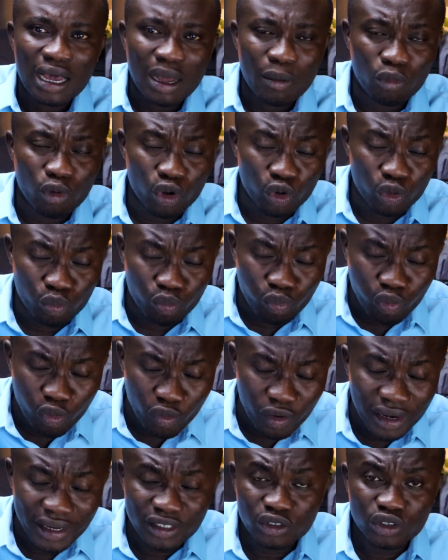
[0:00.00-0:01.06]
I'm going to
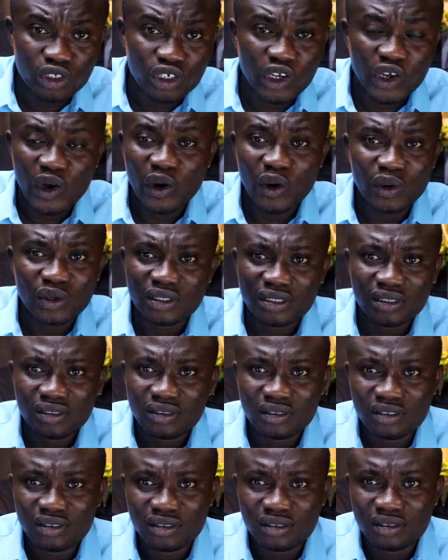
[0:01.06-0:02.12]
pray to God
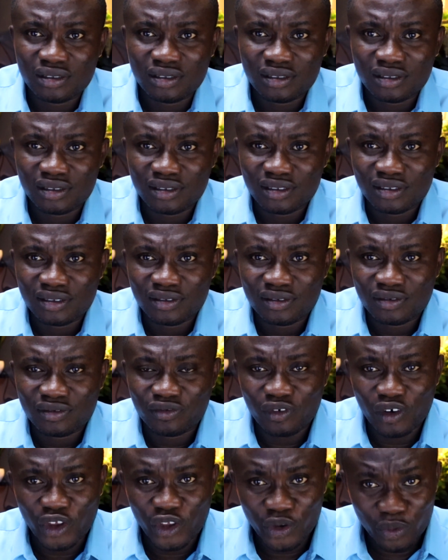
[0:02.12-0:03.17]

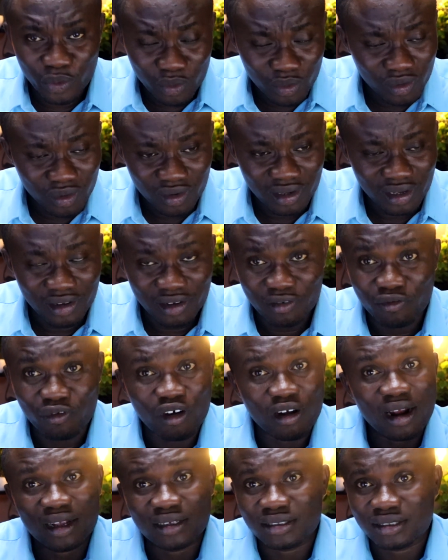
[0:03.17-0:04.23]
for you,
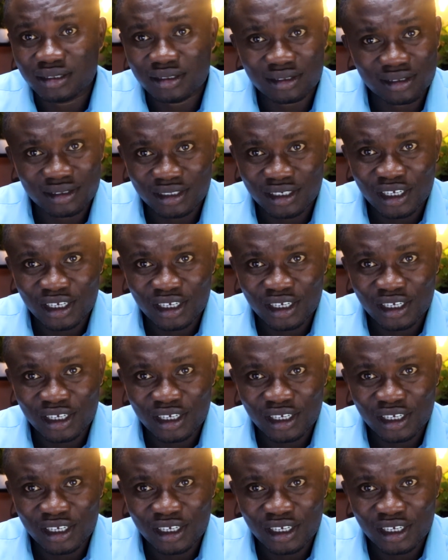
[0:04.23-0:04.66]
for us,